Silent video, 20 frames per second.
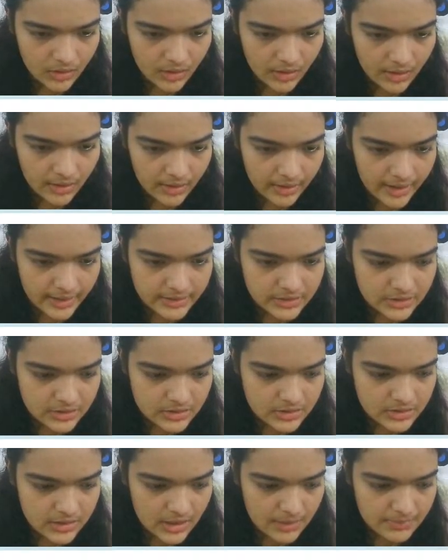Let's
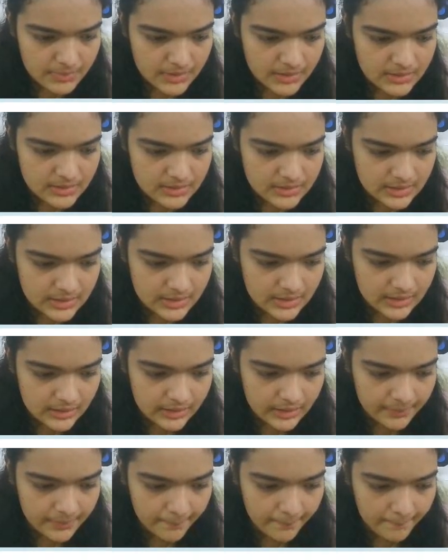just name these C and
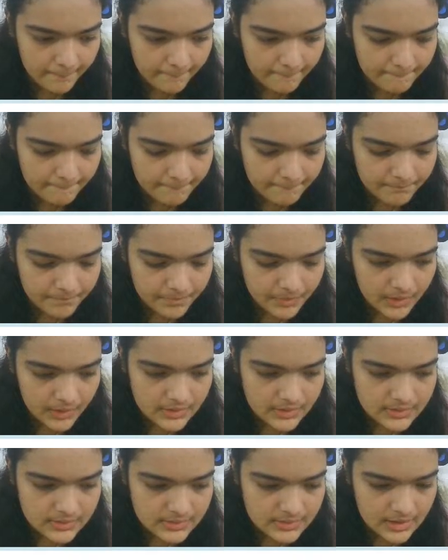D.
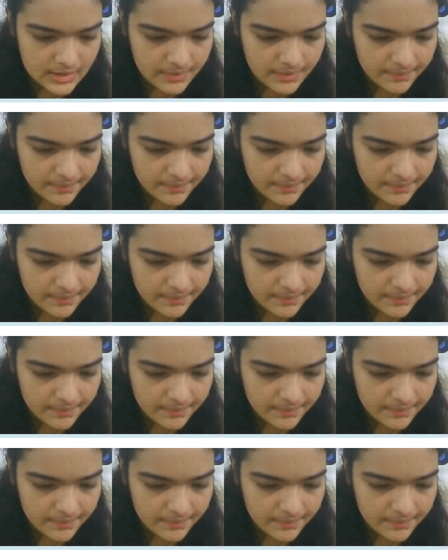C.